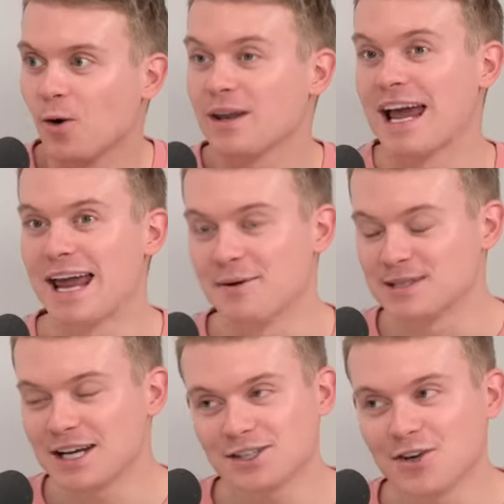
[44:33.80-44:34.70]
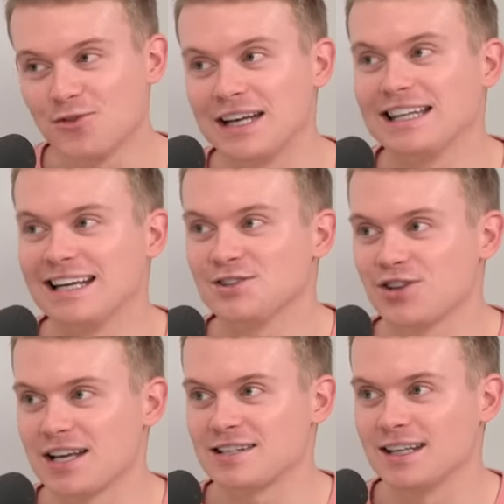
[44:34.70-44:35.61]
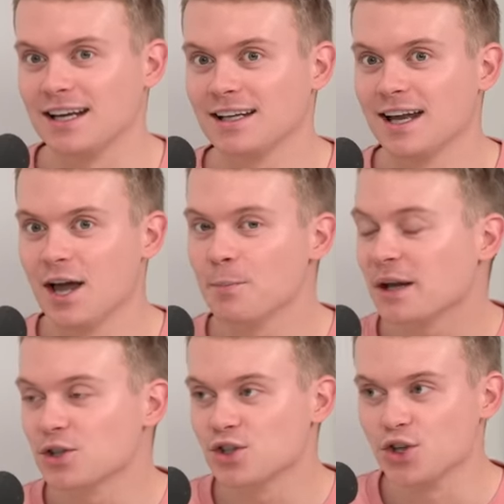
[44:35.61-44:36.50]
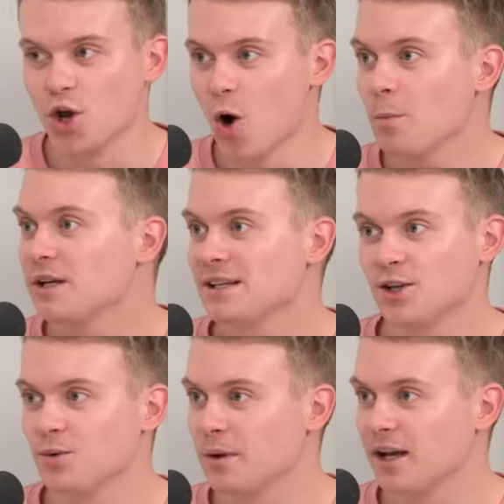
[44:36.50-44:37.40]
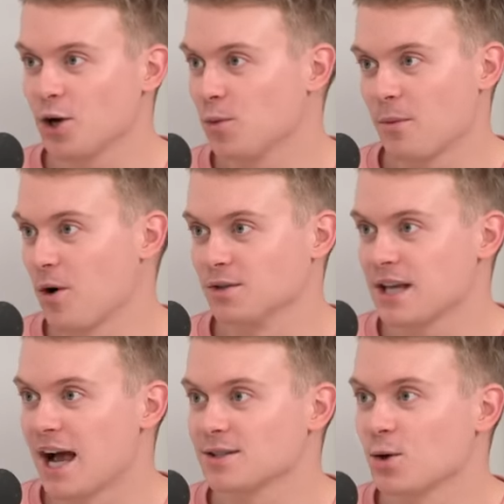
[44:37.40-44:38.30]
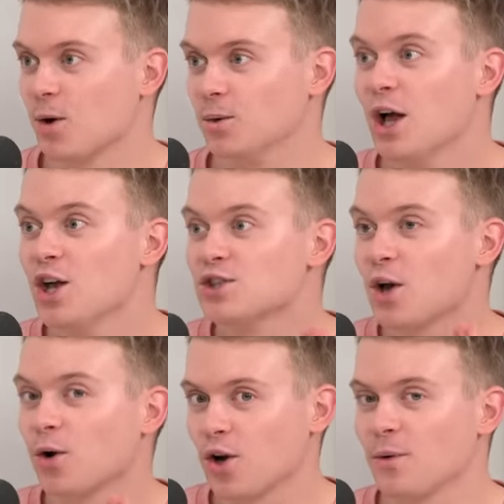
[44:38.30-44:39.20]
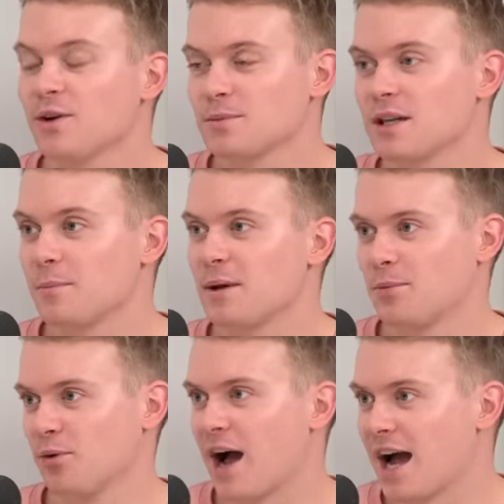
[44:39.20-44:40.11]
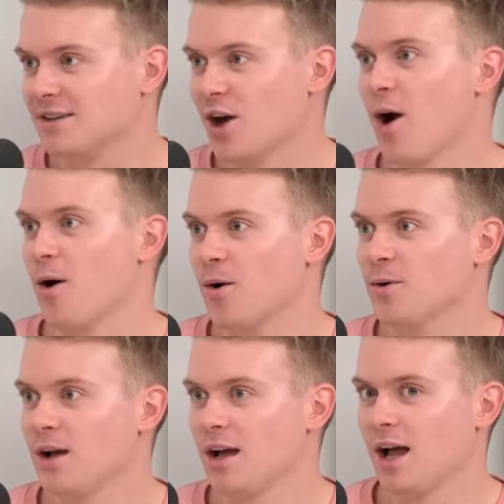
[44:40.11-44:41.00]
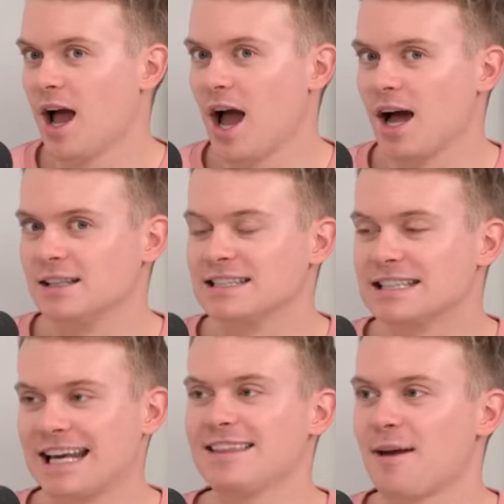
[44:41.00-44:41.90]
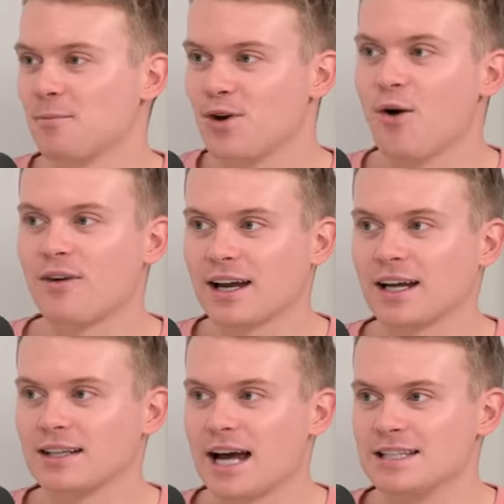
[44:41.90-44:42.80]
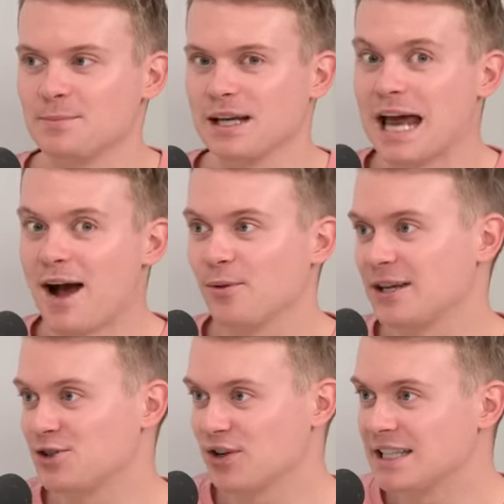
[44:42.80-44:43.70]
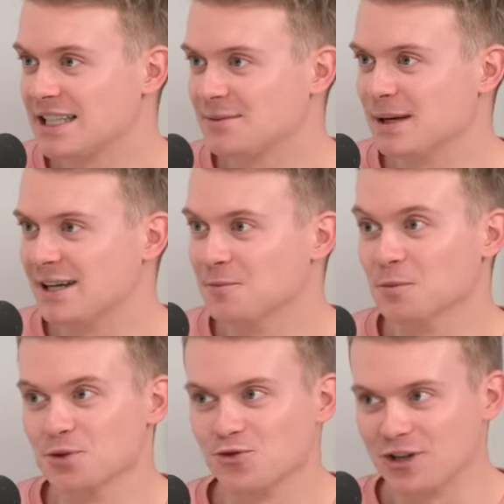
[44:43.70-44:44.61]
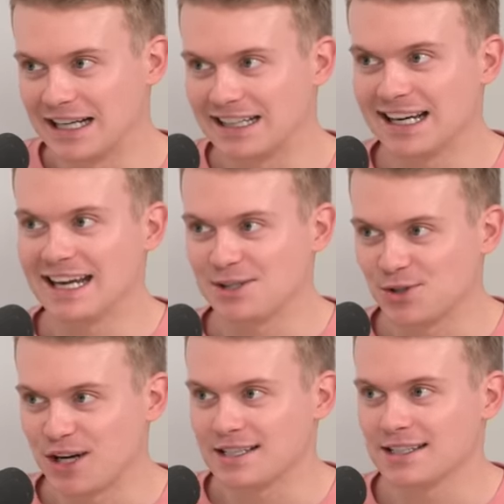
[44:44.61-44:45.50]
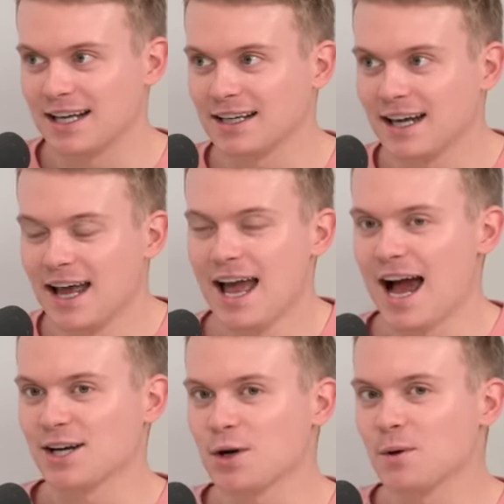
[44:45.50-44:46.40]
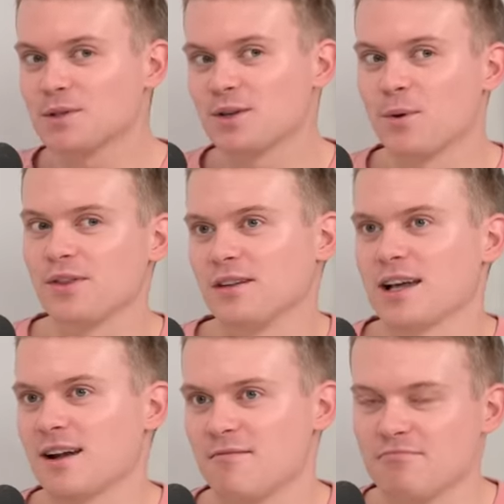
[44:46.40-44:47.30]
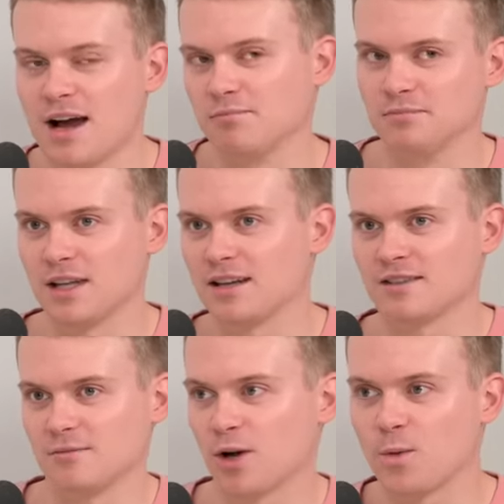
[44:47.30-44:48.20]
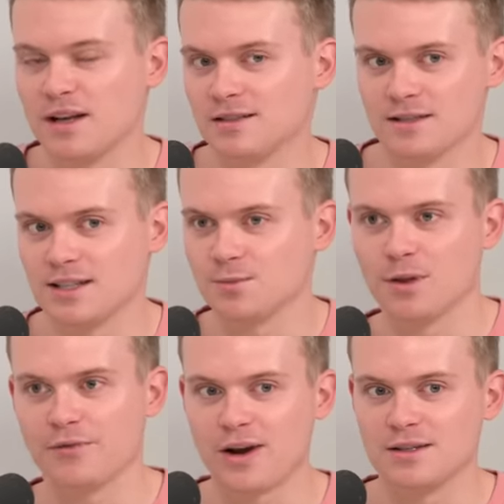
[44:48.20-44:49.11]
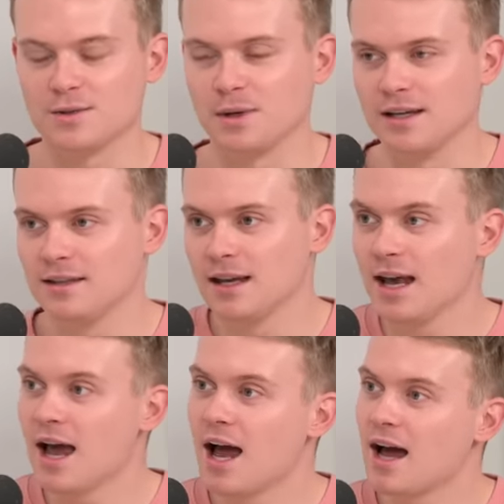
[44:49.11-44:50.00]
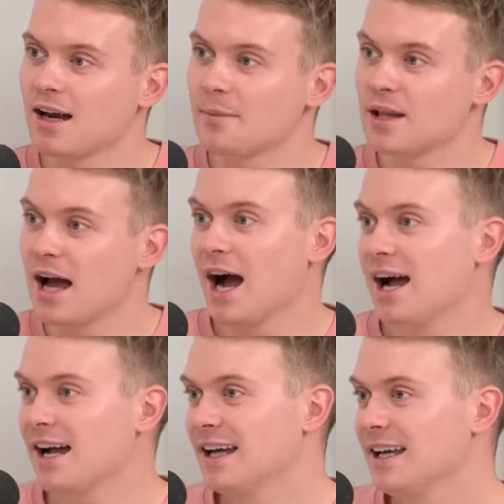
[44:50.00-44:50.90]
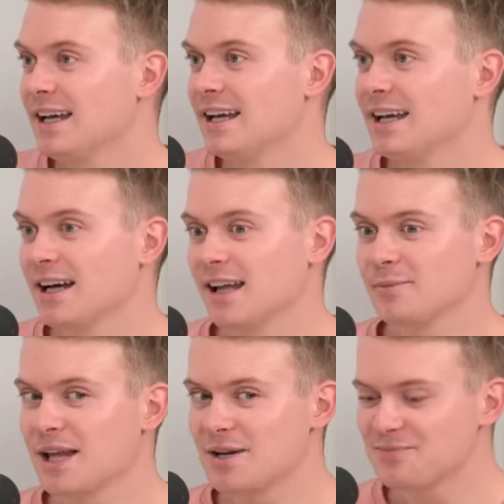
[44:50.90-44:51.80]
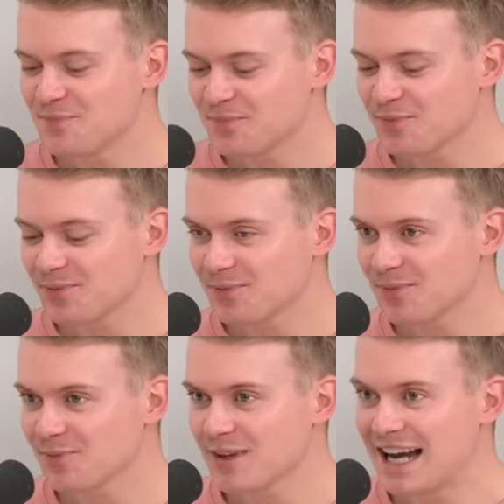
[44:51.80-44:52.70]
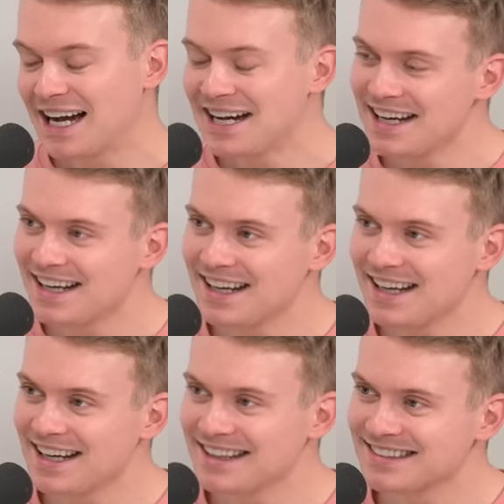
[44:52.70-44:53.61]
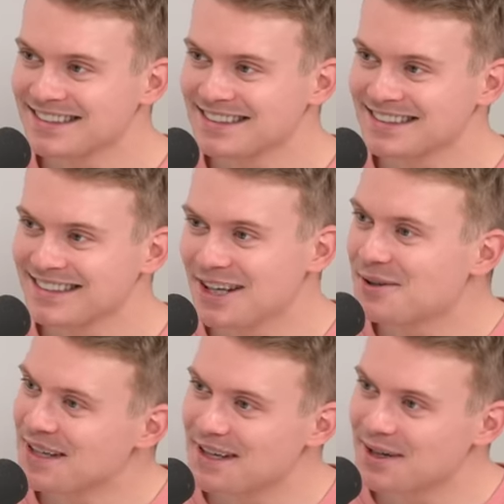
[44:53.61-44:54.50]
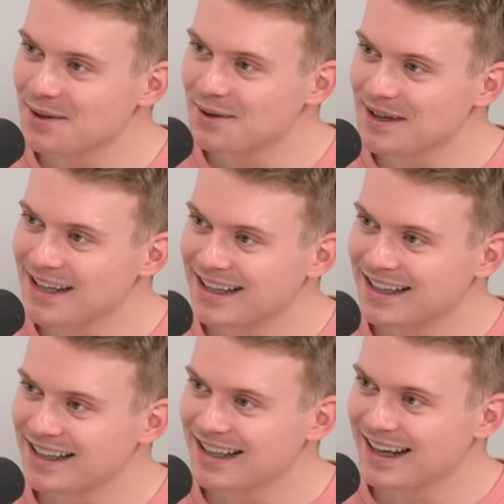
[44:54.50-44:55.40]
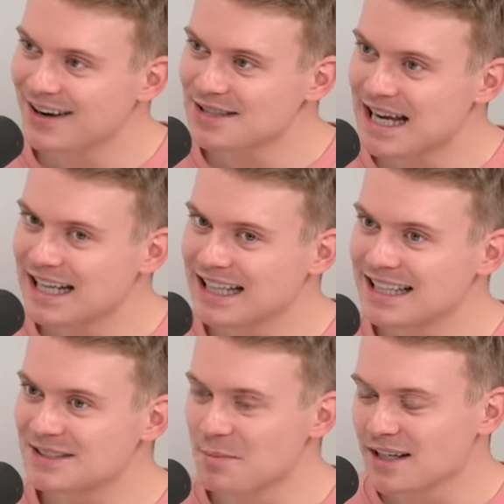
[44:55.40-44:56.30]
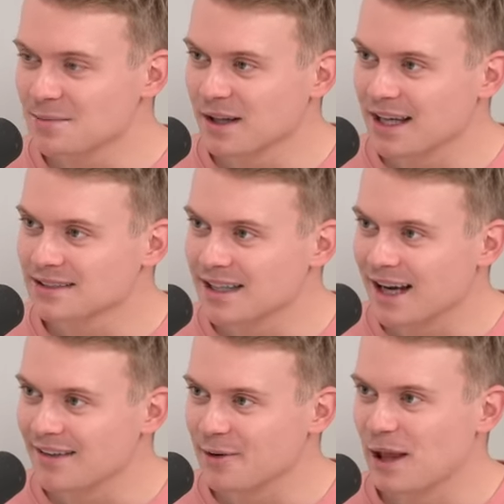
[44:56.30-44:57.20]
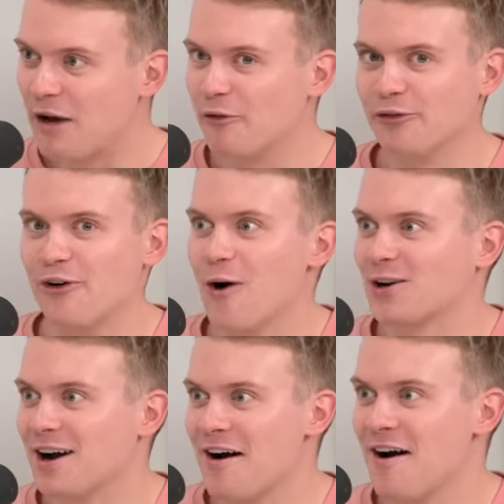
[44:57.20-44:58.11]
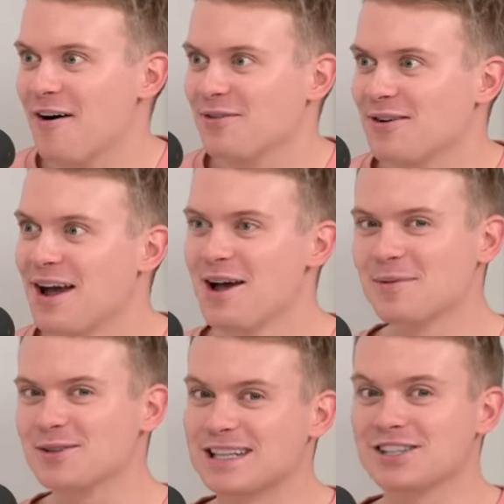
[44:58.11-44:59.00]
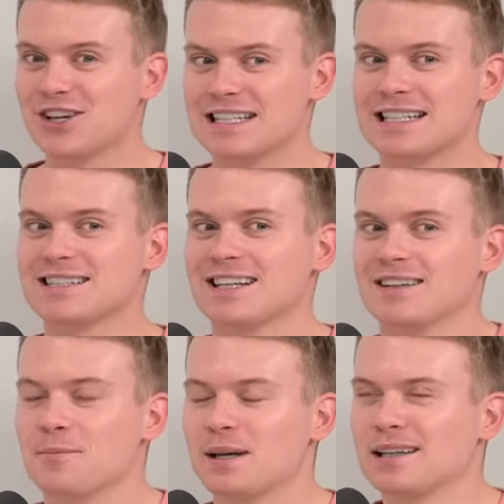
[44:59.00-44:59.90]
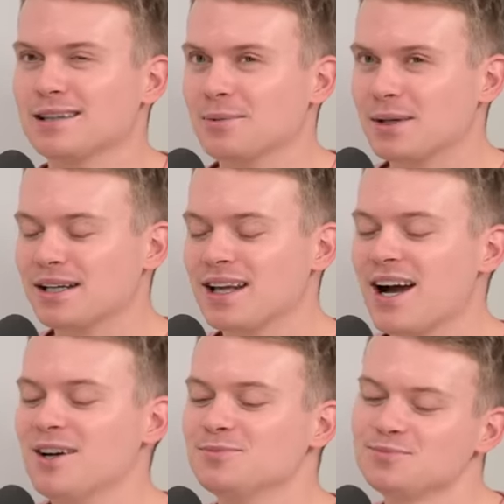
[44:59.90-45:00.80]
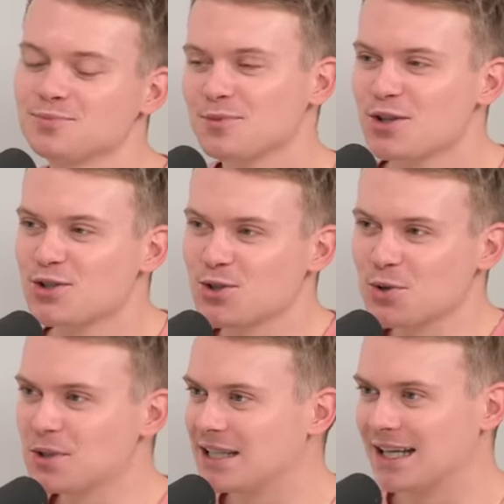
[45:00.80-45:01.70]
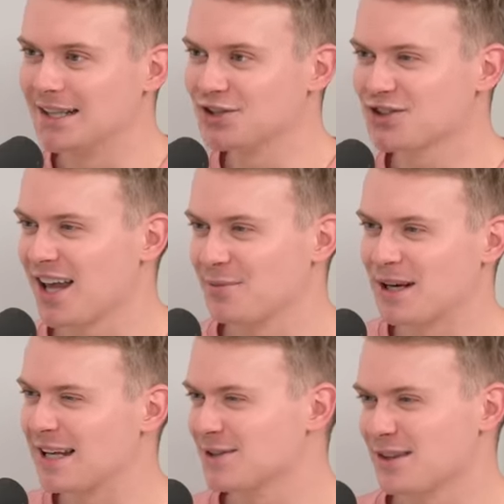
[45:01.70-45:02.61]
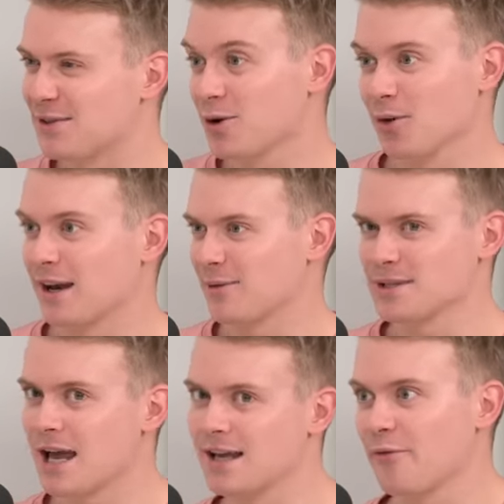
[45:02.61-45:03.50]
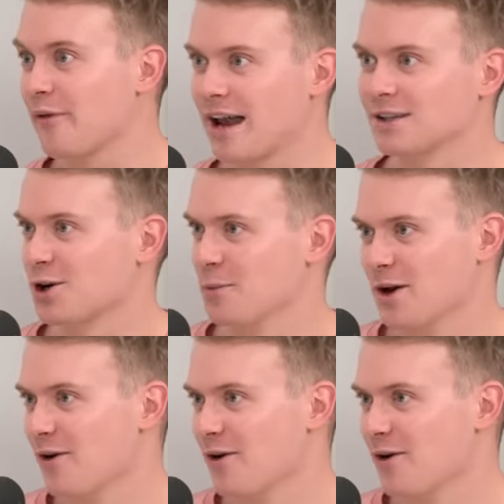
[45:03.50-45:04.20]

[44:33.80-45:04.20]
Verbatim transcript: On oh, it was actually really interesting because nobody knew me who I was at all. Yeah. So going up to the people that I know and seeing them not recognize me and how they treated me was really interesting. Yeah. I go up to someone that like I'm I'm like acquaintances with friends with and I'd be like, Hi and they'd be like, Hi, who are you? And I was like, It's Max Balegde and they were like, Fuck off. but it's interesting to see them be a little bit like snooty-ish, like when they, they thought that I was like a fan coming